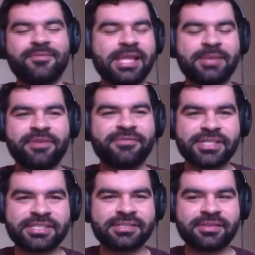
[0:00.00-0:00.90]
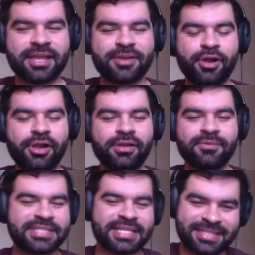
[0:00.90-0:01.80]
Like my first like call
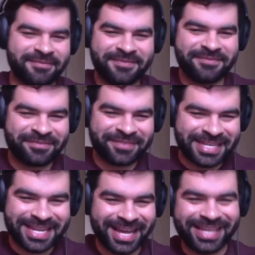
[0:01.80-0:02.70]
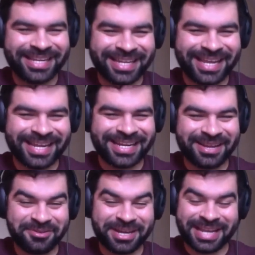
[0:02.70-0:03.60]
was at 7:59,
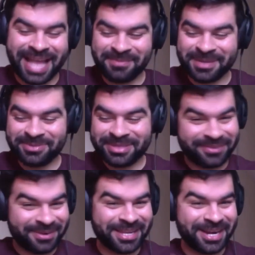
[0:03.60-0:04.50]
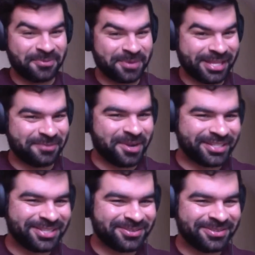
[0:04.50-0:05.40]
and it happened to be the firm that I really
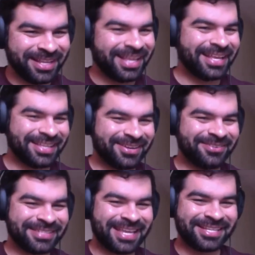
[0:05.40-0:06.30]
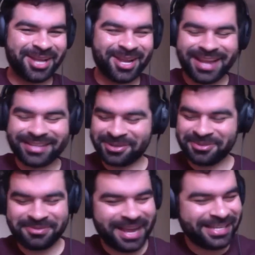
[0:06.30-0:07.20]
wanted to, you know, take a shot at.
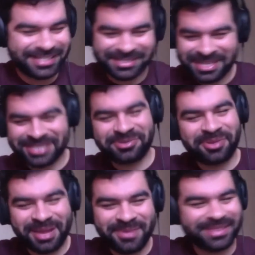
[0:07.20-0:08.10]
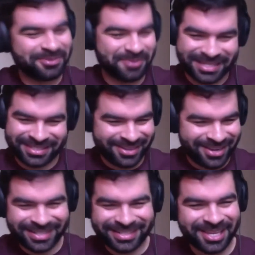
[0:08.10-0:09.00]
So I just scheduled them at the right
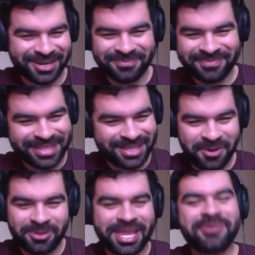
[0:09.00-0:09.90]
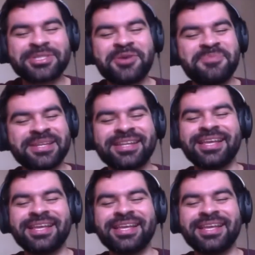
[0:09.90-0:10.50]
slot. You know, the whole day was open.